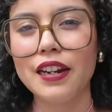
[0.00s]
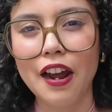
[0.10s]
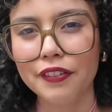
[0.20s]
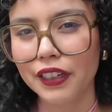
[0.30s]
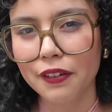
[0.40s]
then
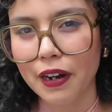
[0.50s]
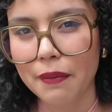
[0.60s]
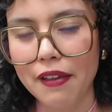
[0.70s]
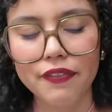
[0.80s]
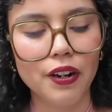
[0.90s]
not really
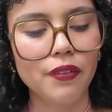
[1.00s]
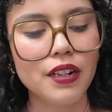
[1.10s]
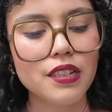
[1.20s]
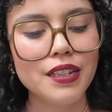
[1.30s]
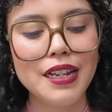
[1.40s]
wearing my fun
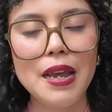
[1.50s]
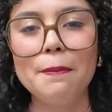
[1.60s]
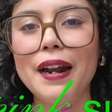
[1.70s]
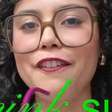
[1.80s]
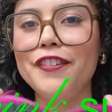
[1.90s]
ones.
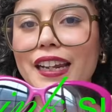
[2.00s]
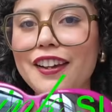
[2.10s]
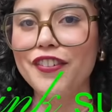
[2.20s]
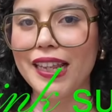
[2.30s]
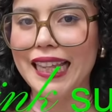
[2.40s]
But I feel
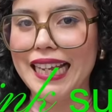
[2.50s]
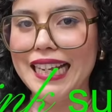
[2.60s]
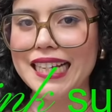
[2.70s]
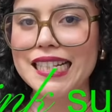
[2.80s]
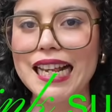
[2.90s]
like for
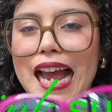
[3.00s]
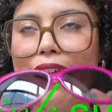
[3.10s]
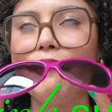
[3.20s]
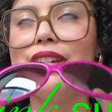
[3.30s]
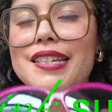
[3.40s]
these,
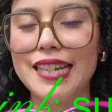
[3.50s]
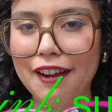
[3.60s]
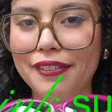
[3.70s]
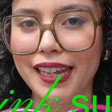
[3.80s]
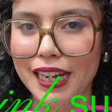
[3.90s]
I'm
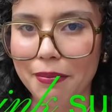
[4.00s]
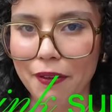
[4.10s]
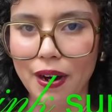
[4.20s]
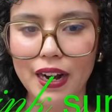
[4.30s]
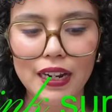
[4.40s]
definitely going to
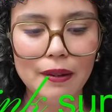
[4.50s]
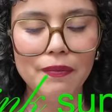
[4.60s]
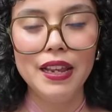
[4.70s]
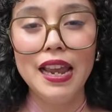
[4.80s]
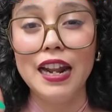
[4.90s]
be wearing
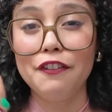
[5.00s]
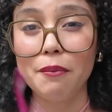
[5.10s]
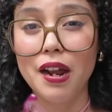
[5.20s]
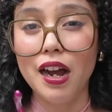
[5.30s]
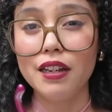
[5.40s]
them. And if
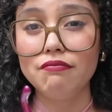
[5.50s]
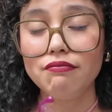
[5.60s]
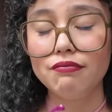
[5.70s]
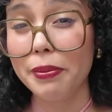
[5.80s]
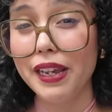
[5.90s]
I'm not,
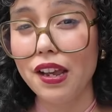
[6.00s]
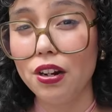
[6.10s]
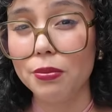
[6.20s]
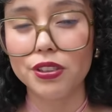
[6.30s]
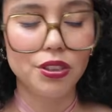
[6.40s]
I'll be
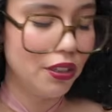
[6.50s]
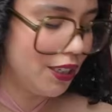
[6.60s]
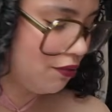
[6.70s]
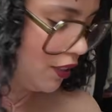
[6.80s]
accountable to it.